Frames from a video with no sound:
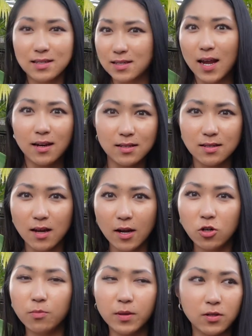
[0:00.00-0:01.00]
And this
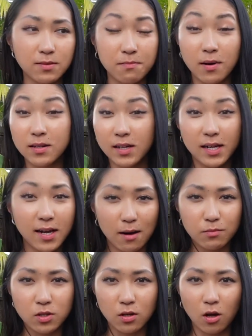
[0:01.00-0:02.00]
endless cycle because
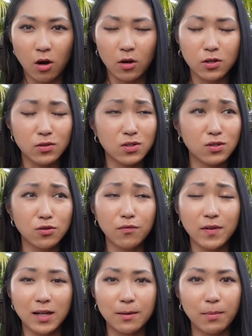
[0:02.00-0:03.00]
Monday comes along, you're
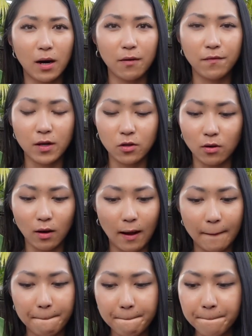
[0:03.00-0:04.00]
still feeling
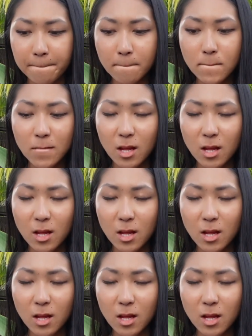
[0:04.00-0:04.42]
puffy and you're like,